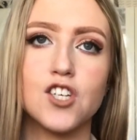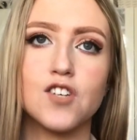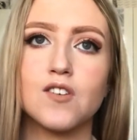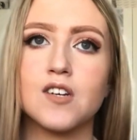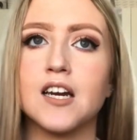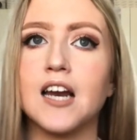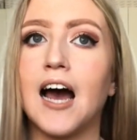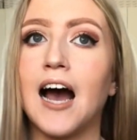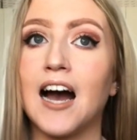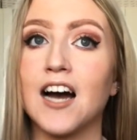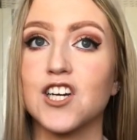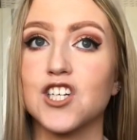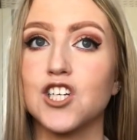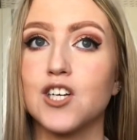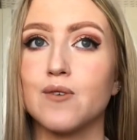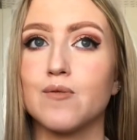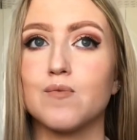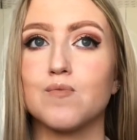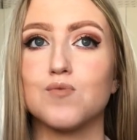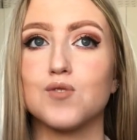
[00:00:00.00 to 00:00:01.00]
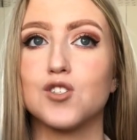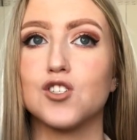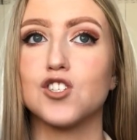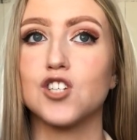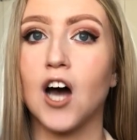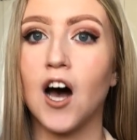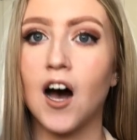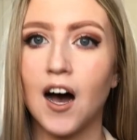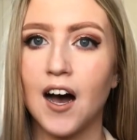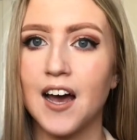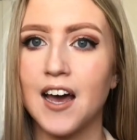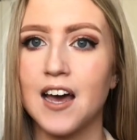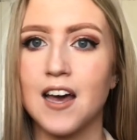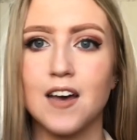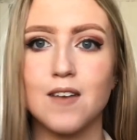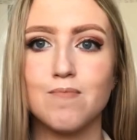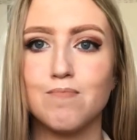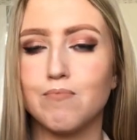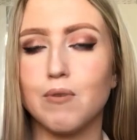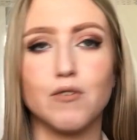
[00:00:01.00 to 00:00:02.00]
you can actually start
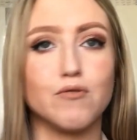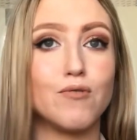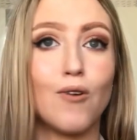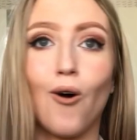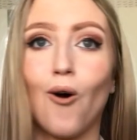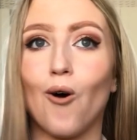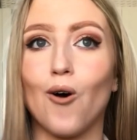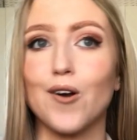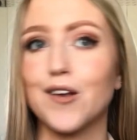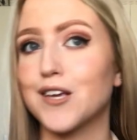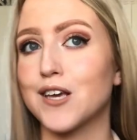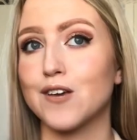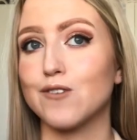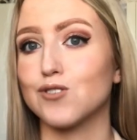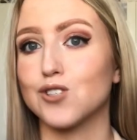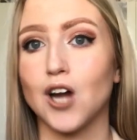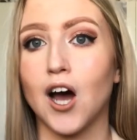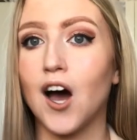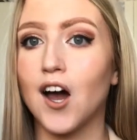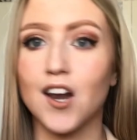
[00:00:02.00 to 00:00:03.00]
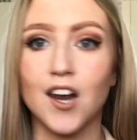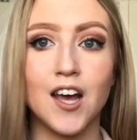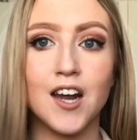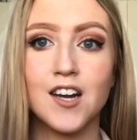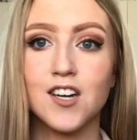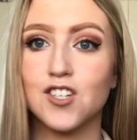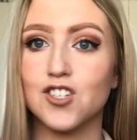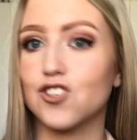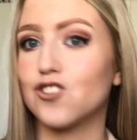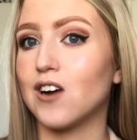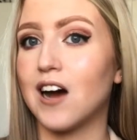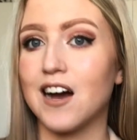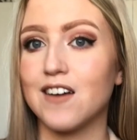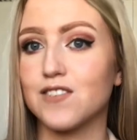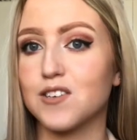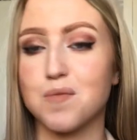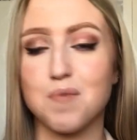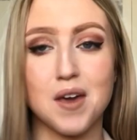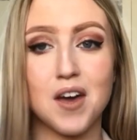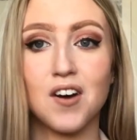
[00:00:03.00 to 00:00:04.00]
it before you start learning to drive,
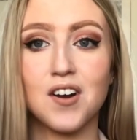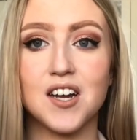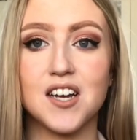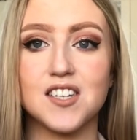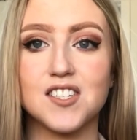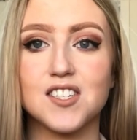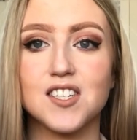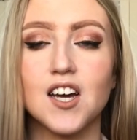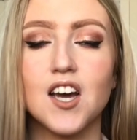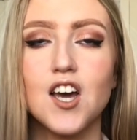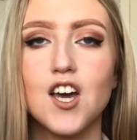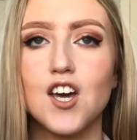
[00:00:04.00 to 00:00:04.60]
to be honest.